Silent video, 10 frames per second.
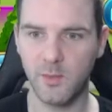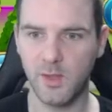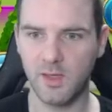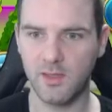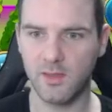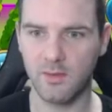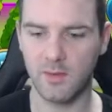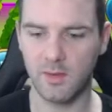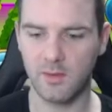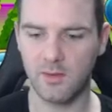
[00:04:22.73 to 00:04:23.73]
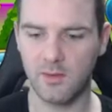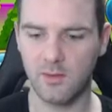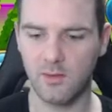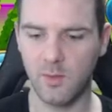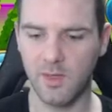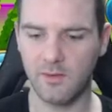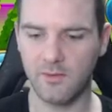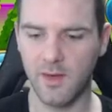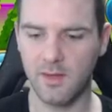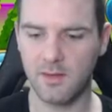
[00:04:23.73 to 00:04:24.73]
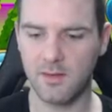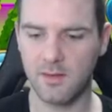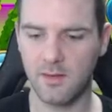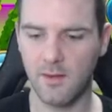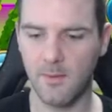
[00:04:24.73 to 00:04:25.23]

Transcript: because of too many fights.